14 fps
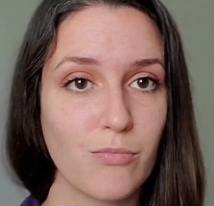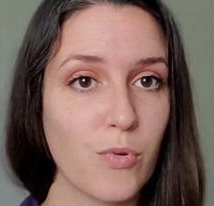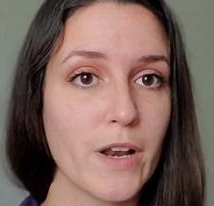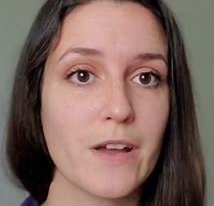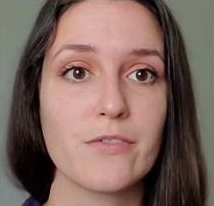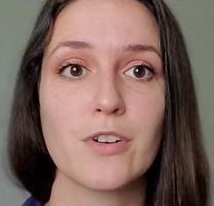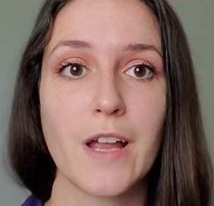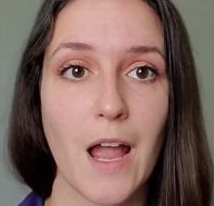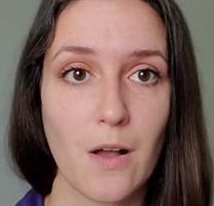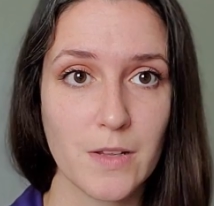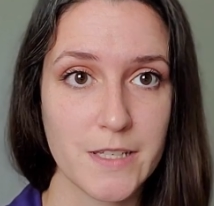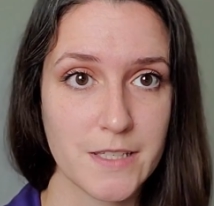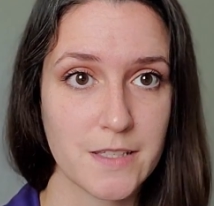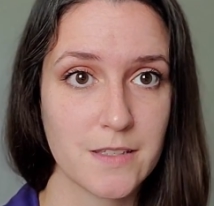whatever
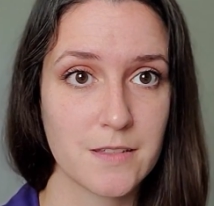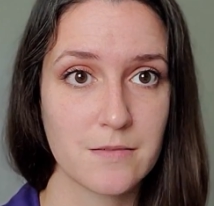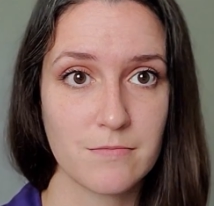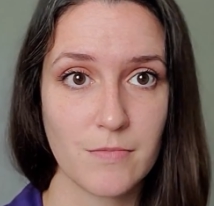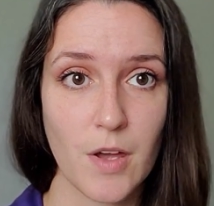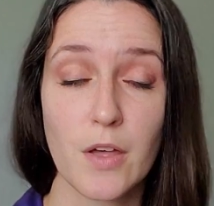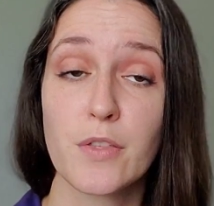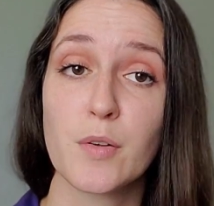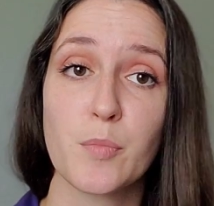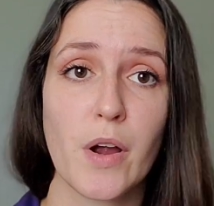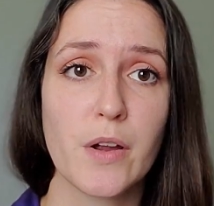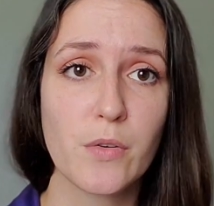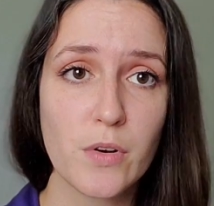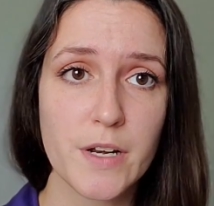countless other
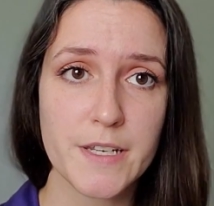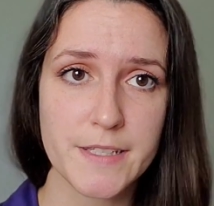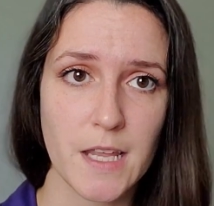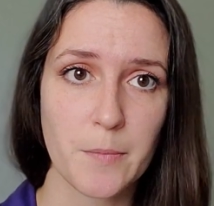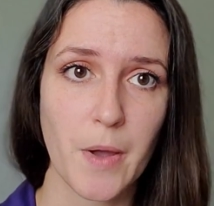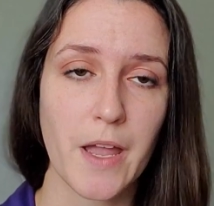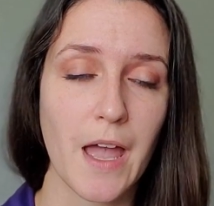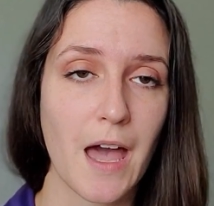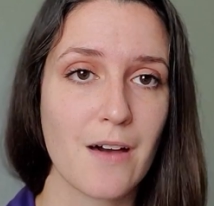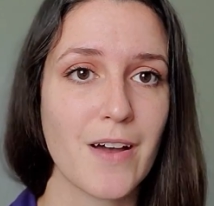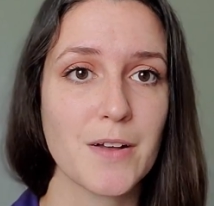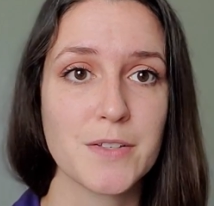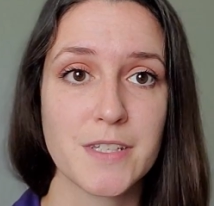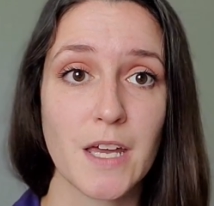priorities they might have
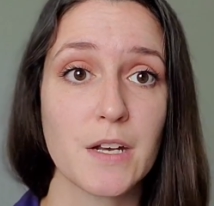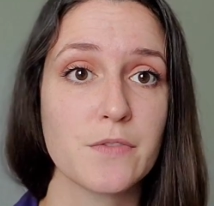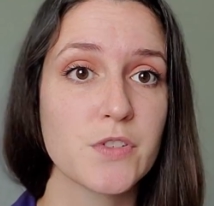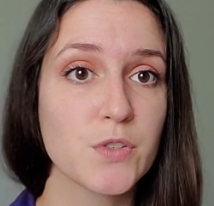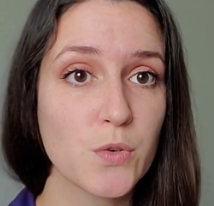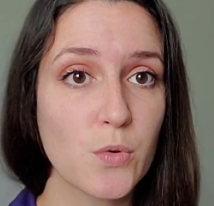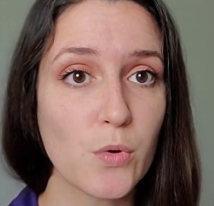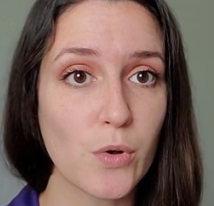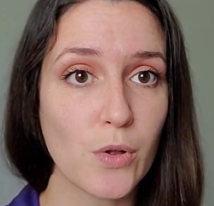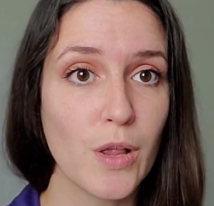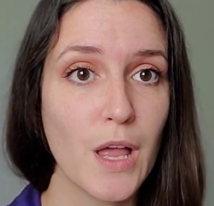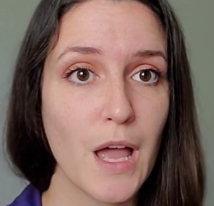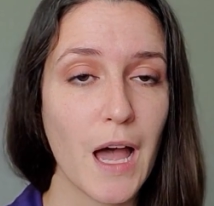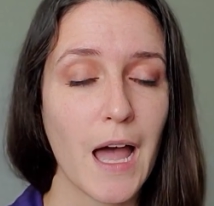outside of
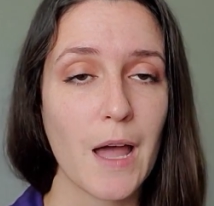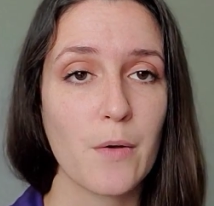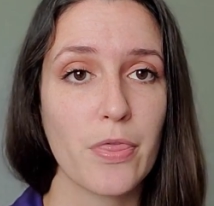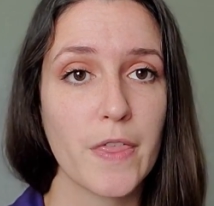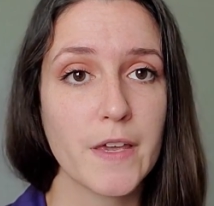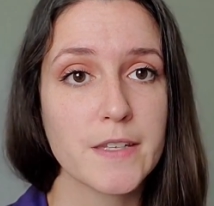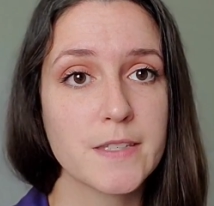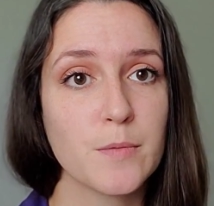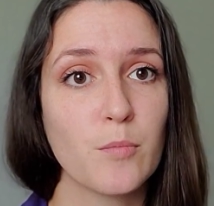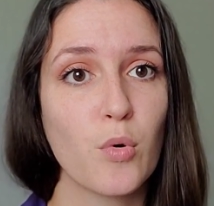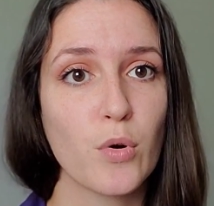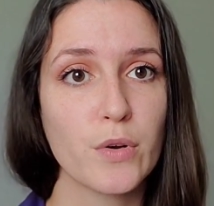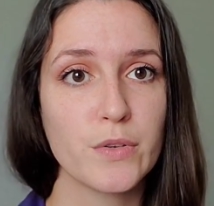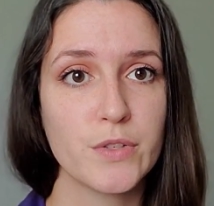school. I think it's
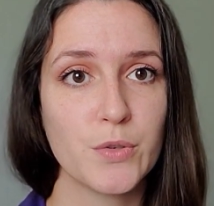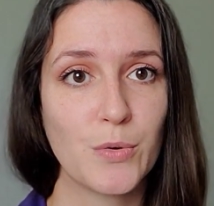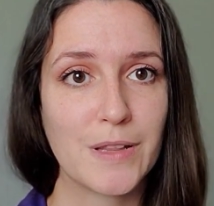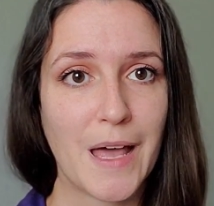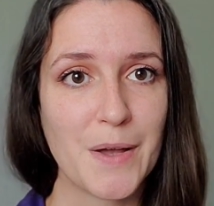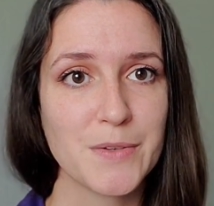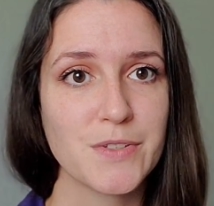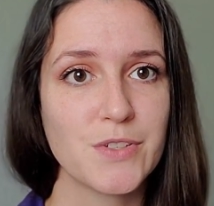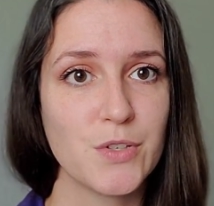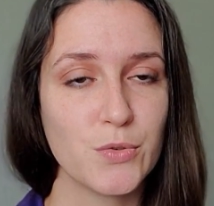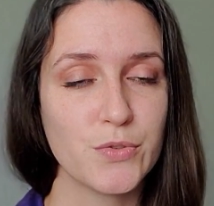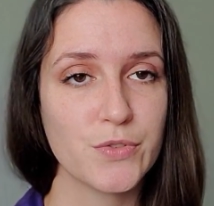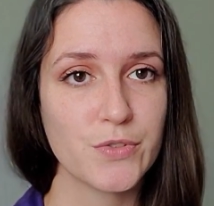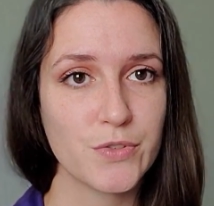important to allow
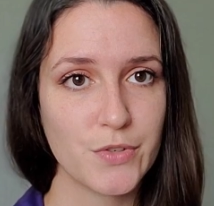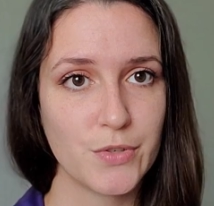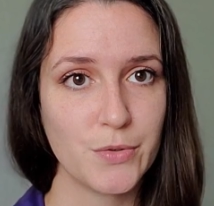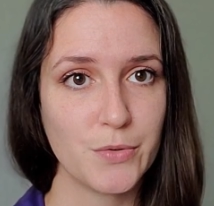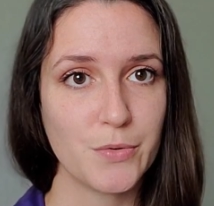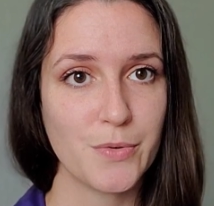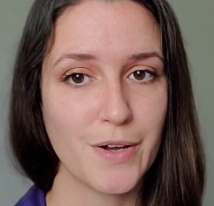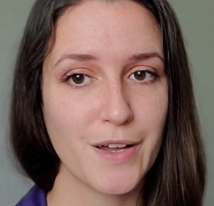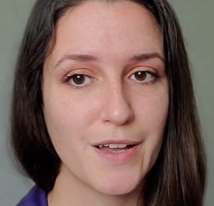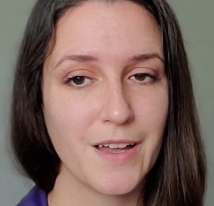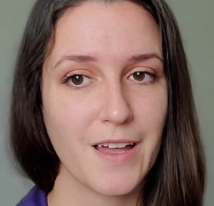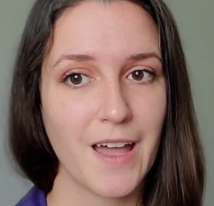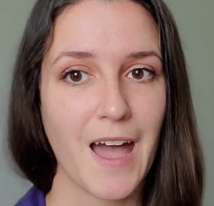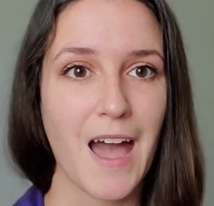students to
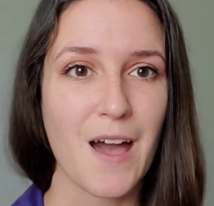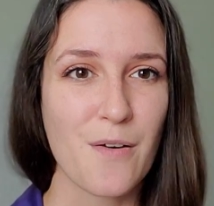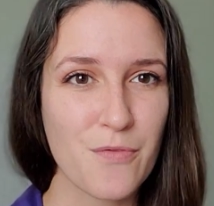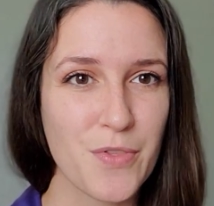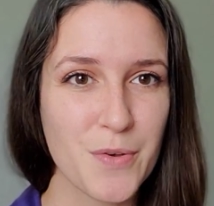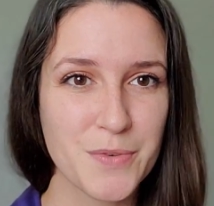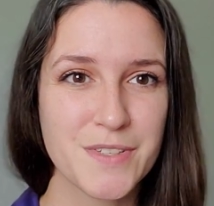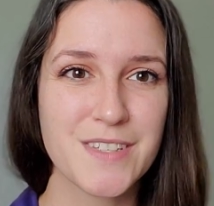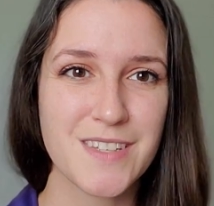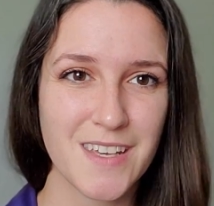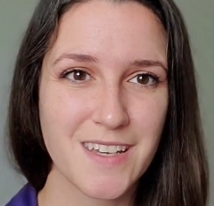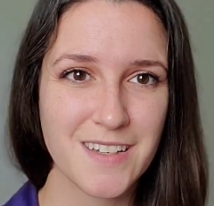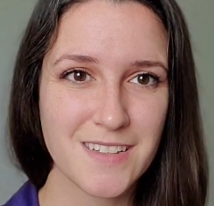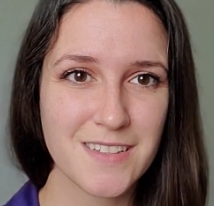have those
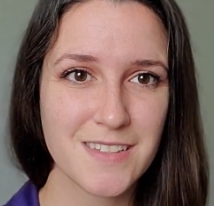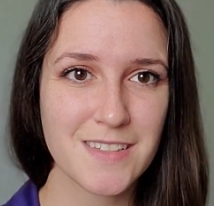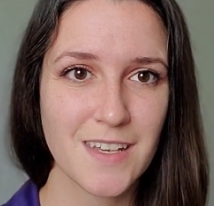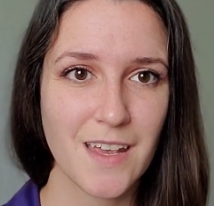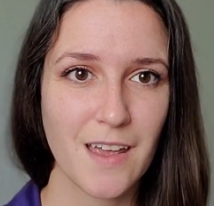things